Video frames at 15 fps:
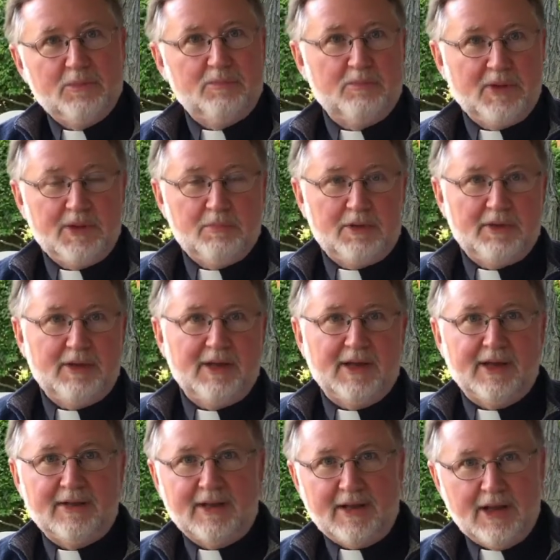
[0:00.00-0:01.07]
people
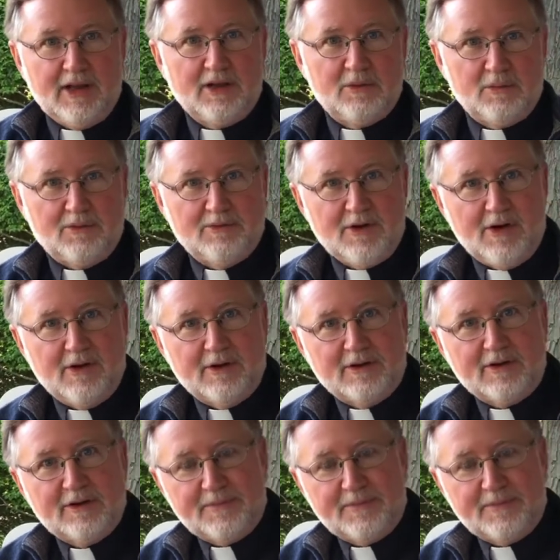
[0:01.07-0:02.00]
and the kingdom of God.